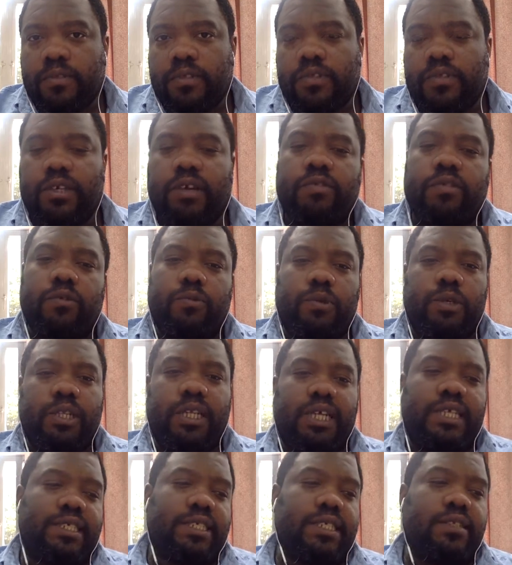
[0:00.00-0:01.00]
So you have to
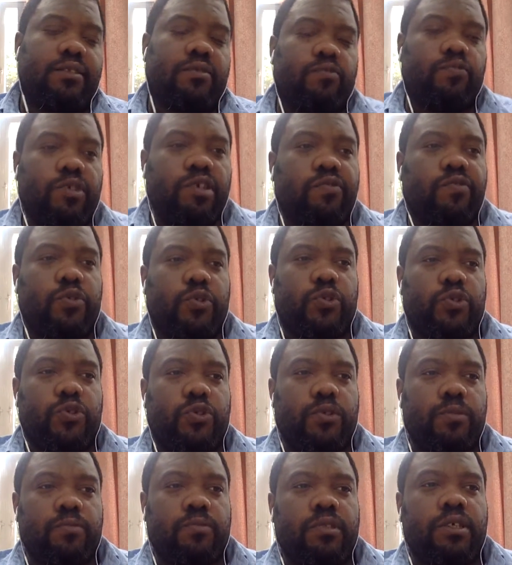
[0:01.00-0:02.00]
realize that the
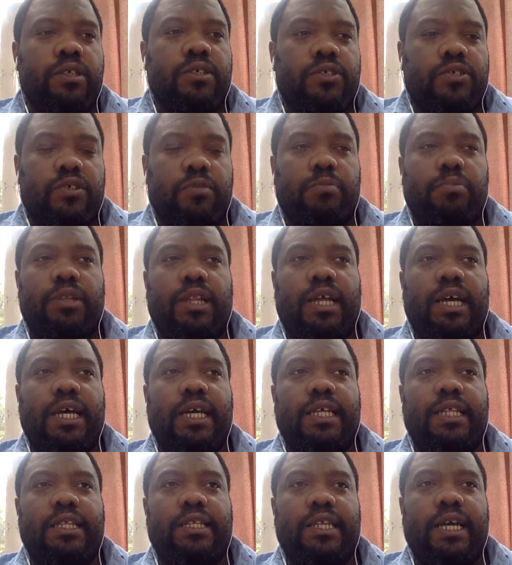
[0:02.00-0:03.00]
rivers
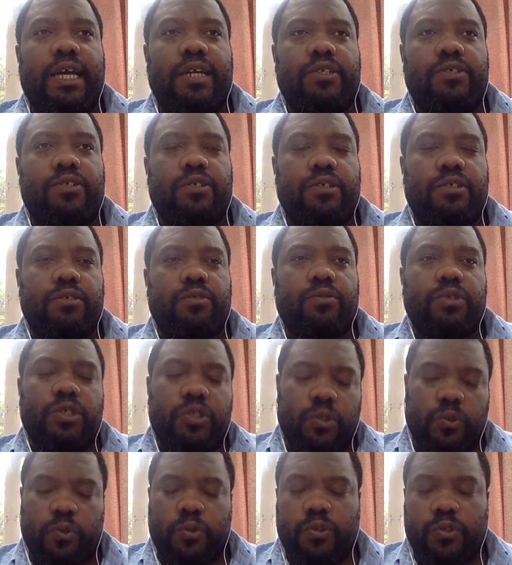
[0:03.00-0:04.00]
supply the
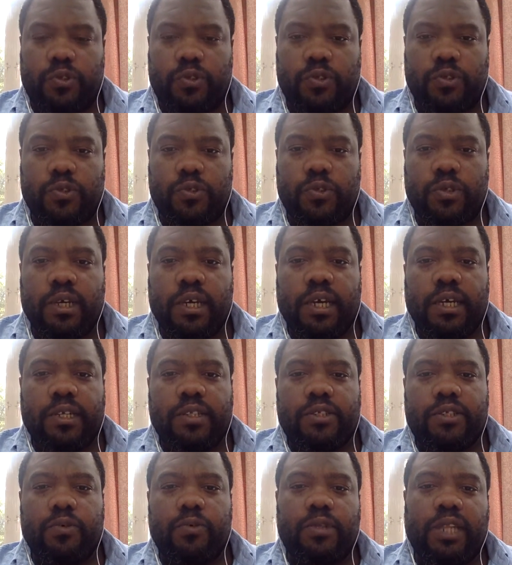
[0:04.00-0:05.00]
resources
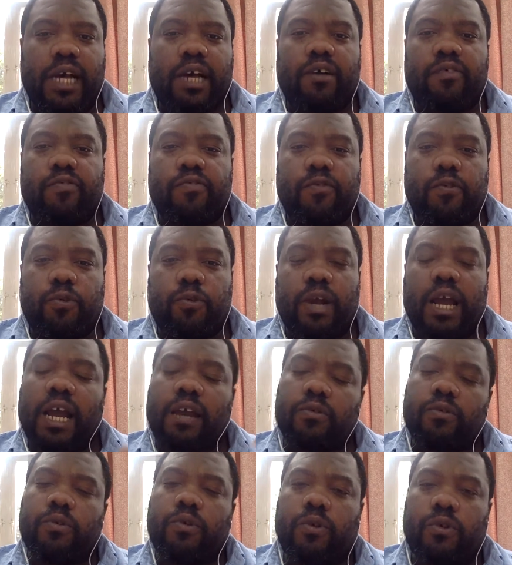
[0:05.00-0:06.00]
to allow for
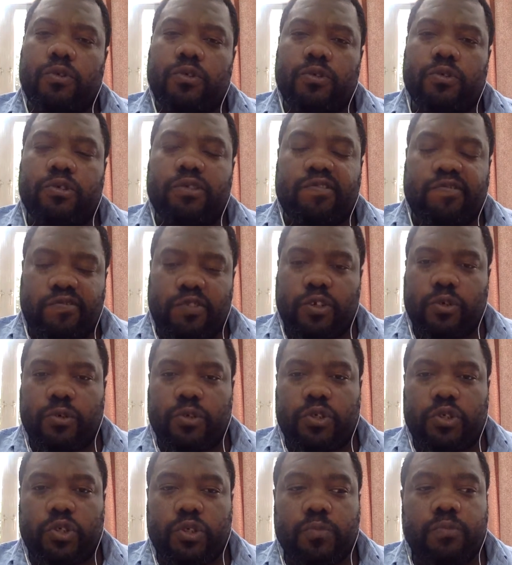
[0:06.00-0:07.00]
agriculture to
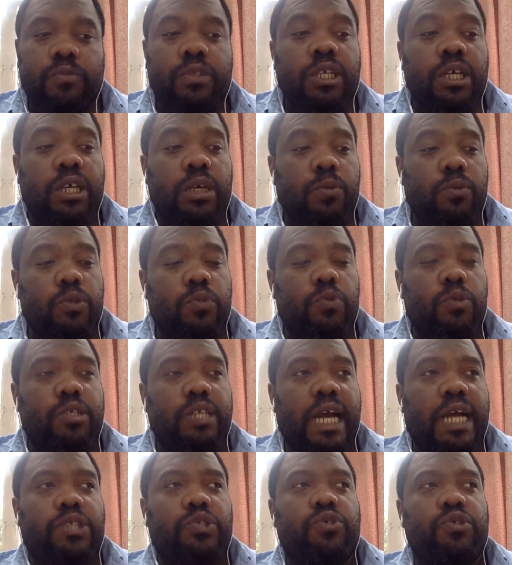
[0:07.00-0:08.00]
flourish, which would
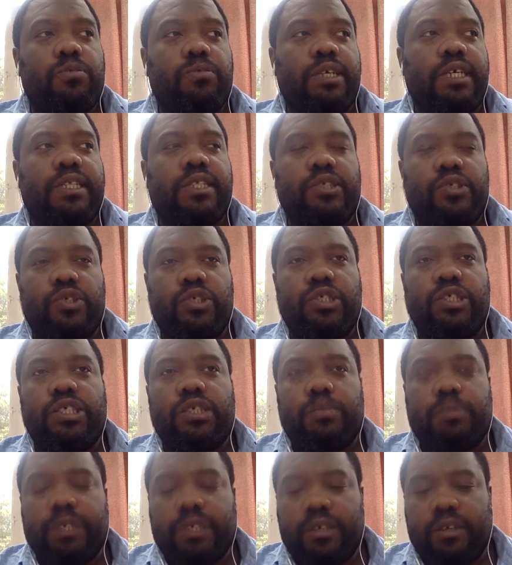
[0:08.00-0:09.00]
naturally make the cities
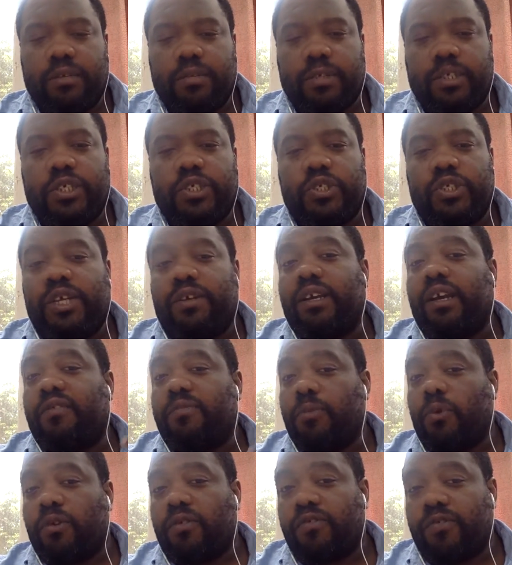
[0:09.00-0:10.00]
bigger because now you have
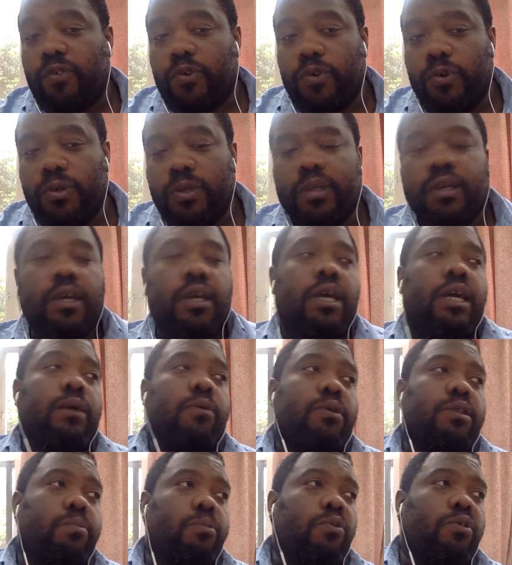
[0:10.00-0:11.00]
more food.
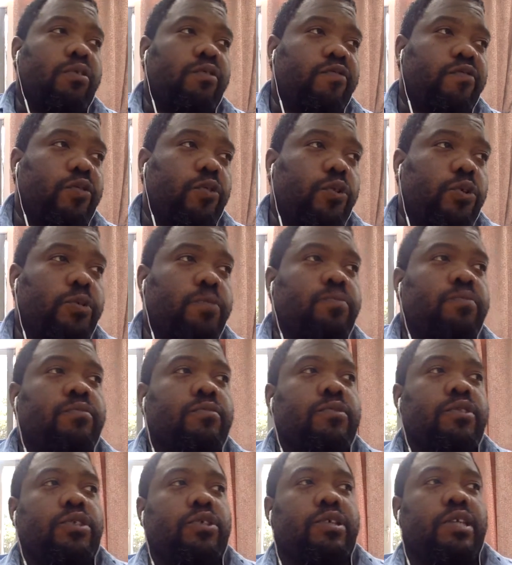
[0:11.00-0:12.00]
With more food,
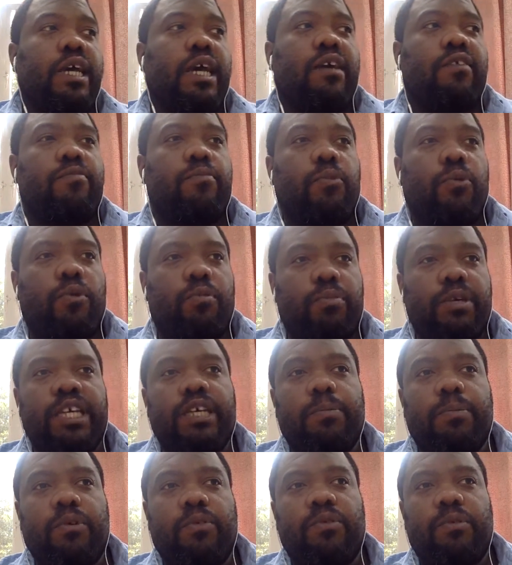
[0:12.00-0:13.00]
you can have more
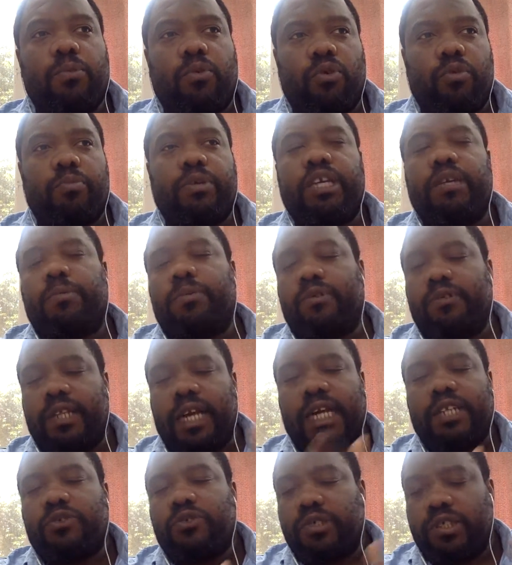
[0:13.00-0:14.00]
people. With more people,
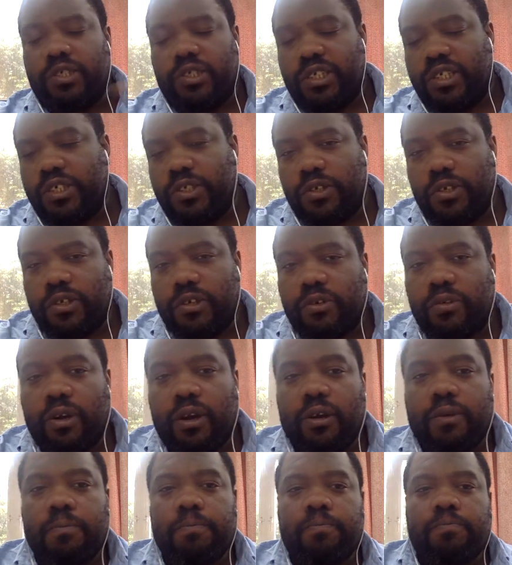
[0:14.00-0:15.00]
naturally, cities are going to grow.